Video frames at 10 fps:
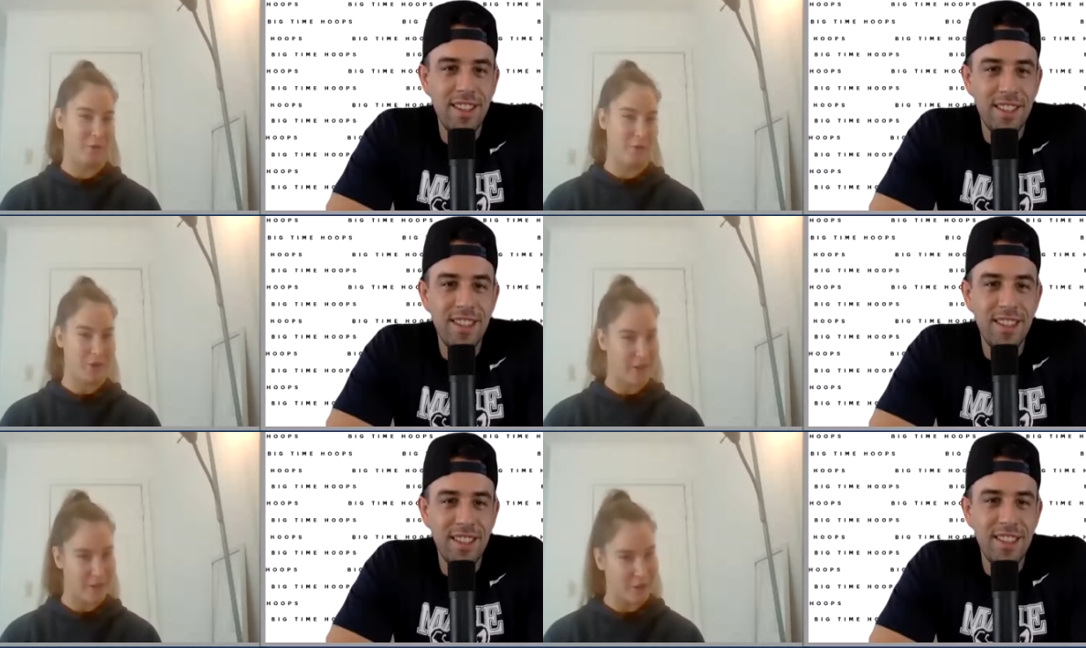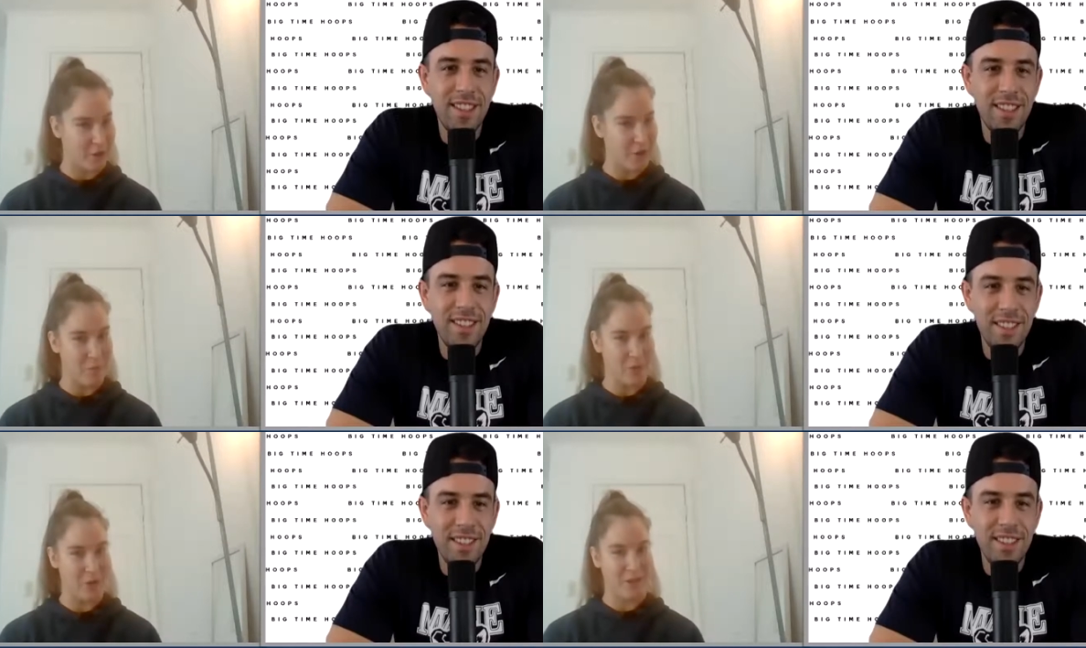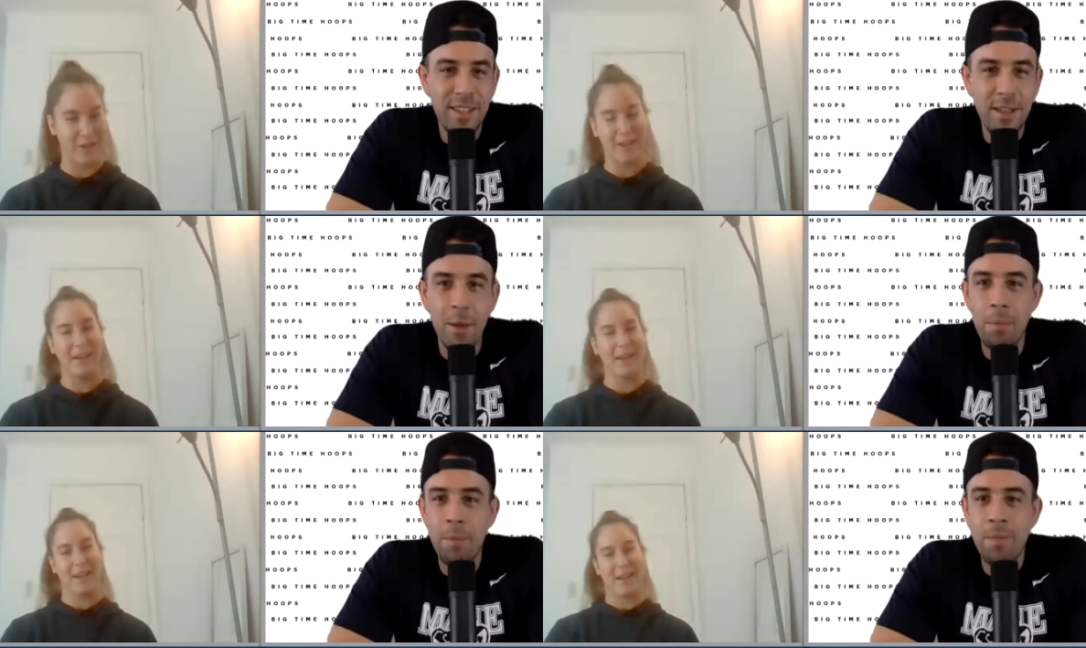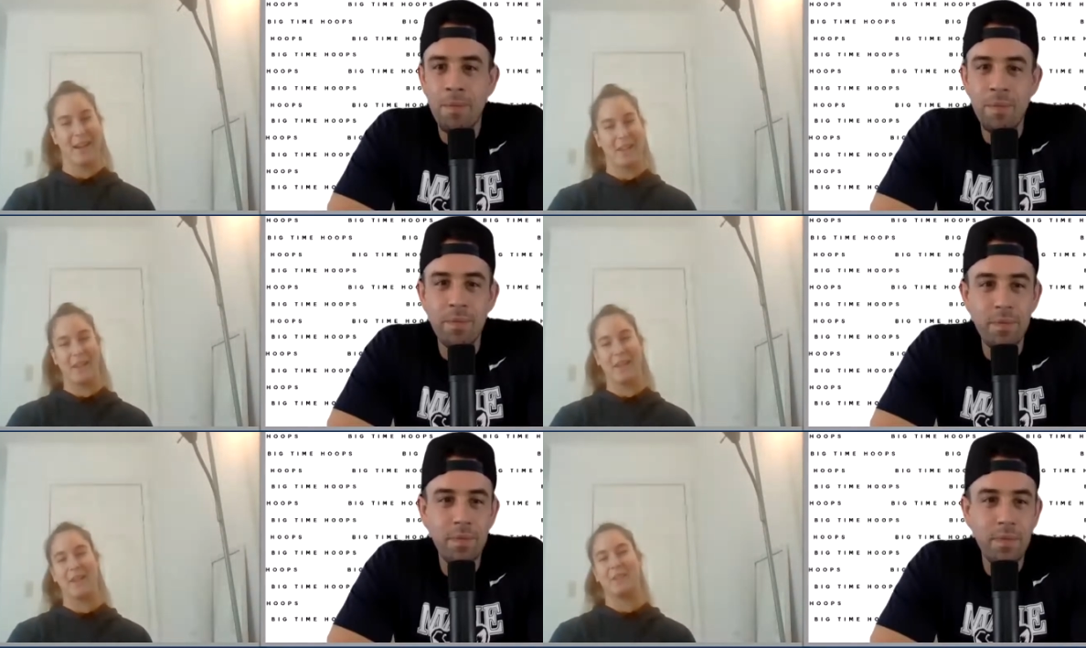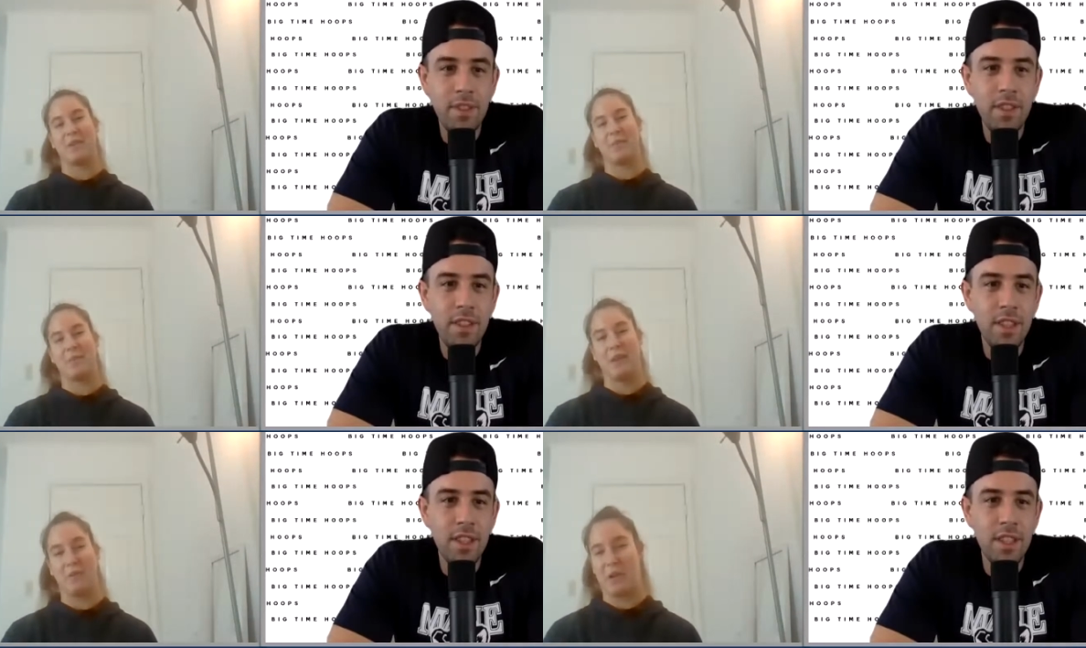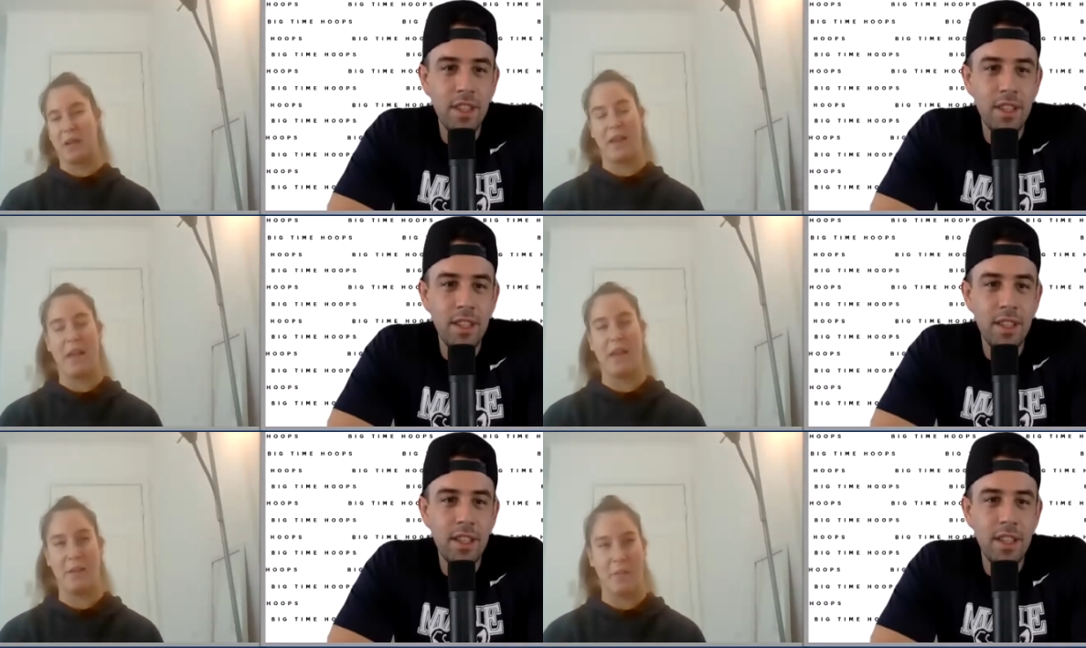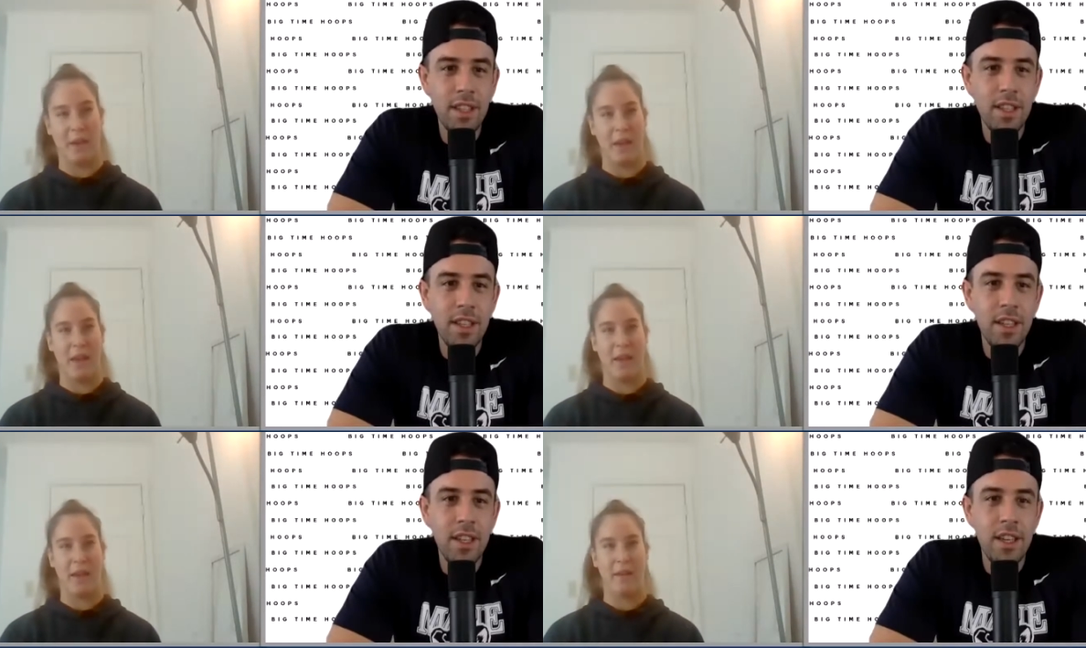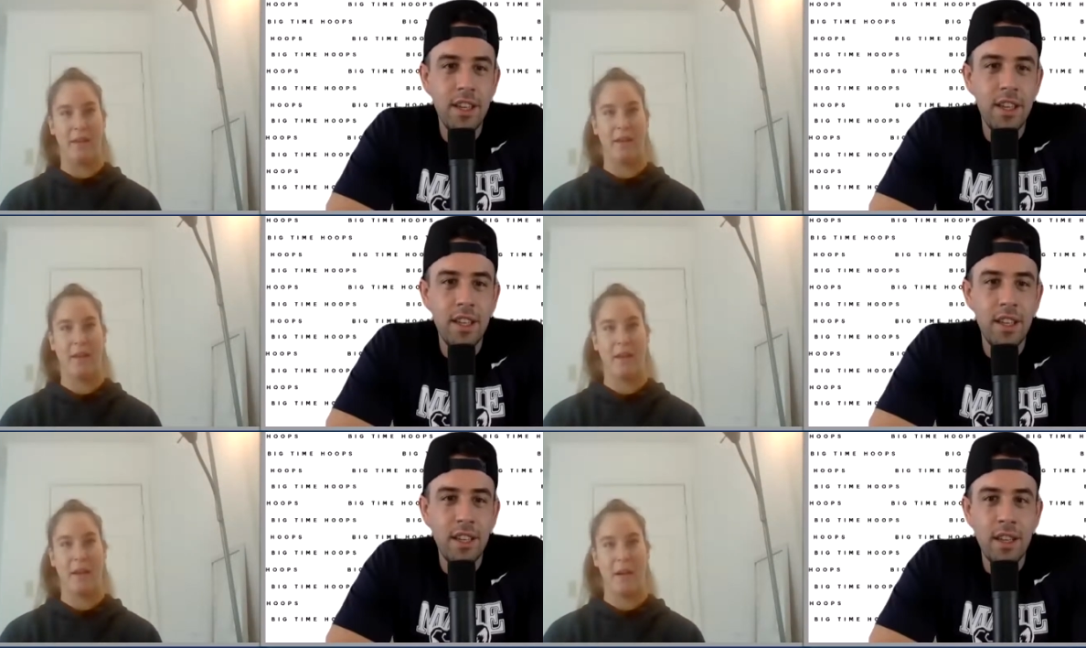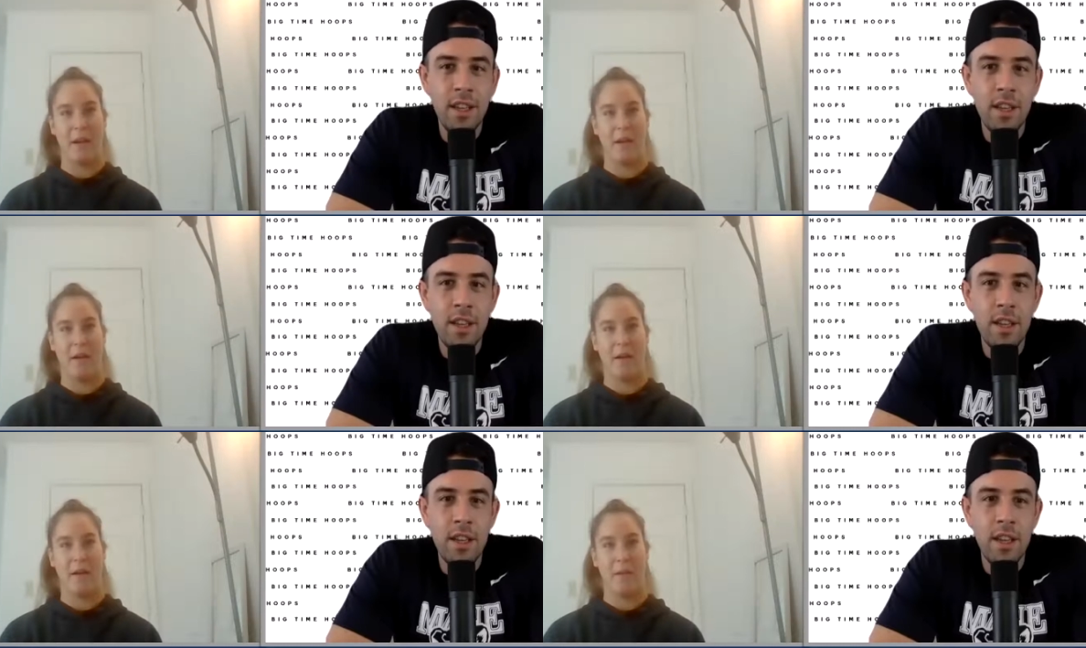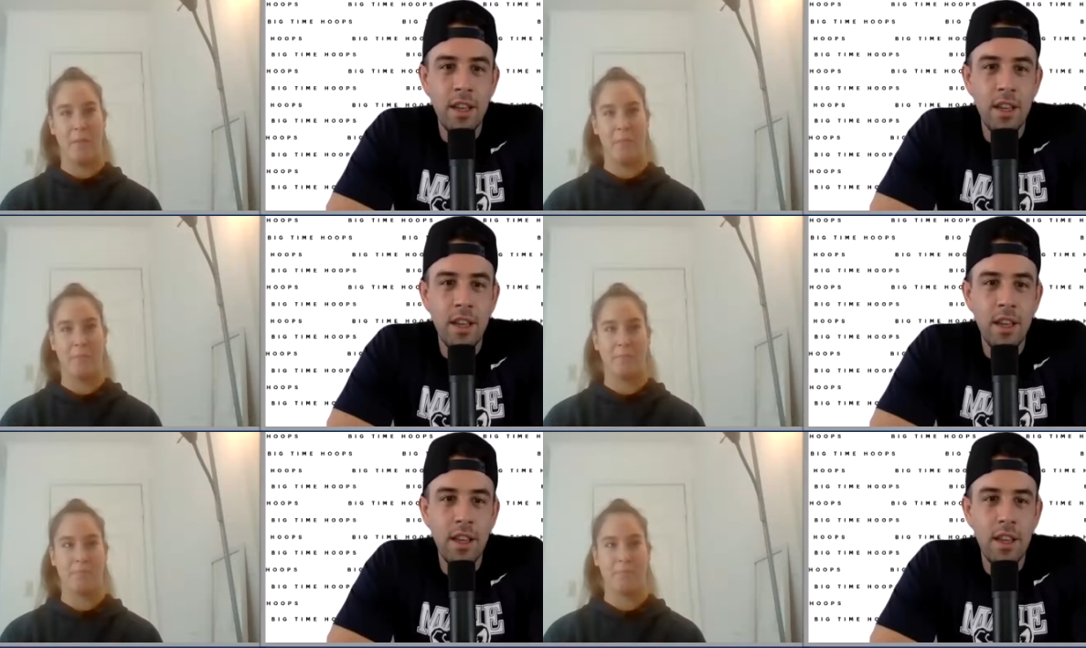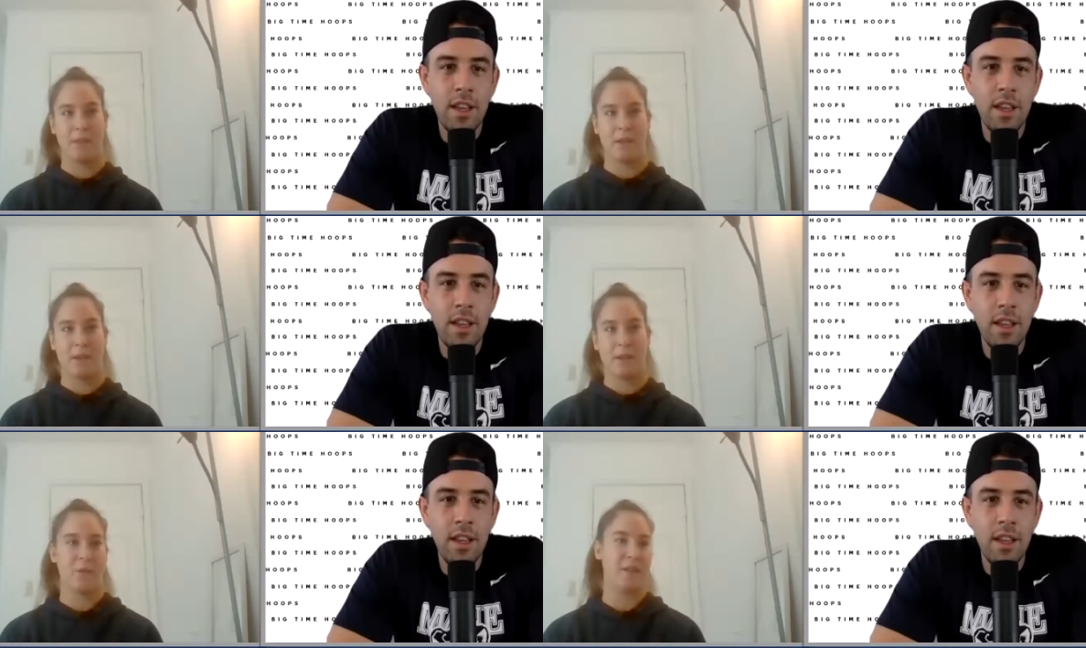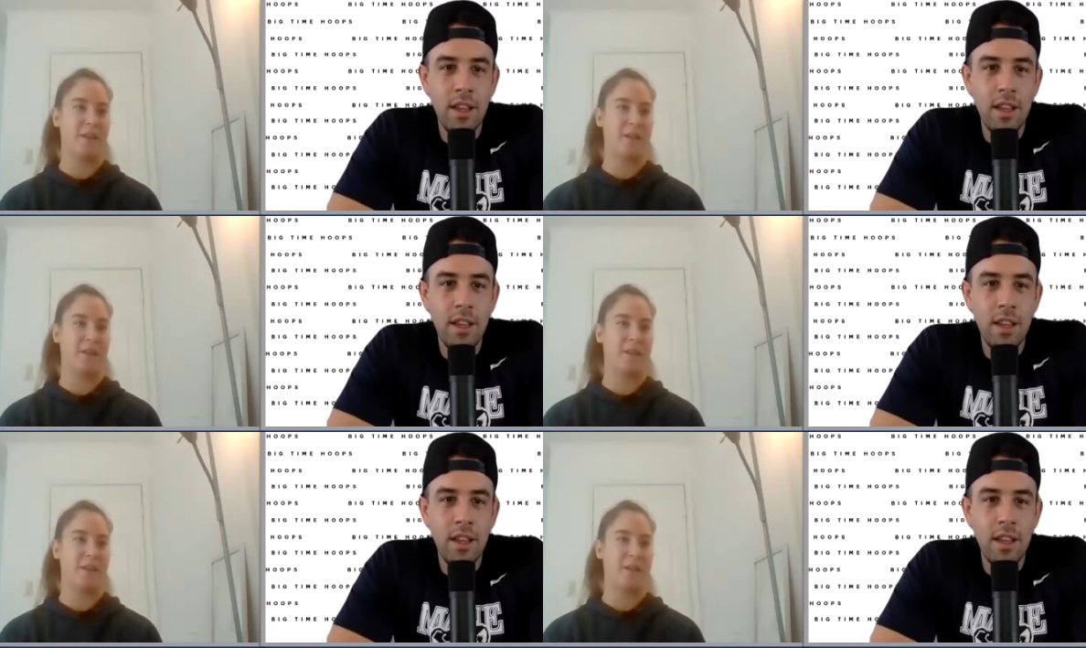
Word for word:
Speaker 1: and of course, it's Stony Brook. Yep. I think it's going to be a great game, and uh, we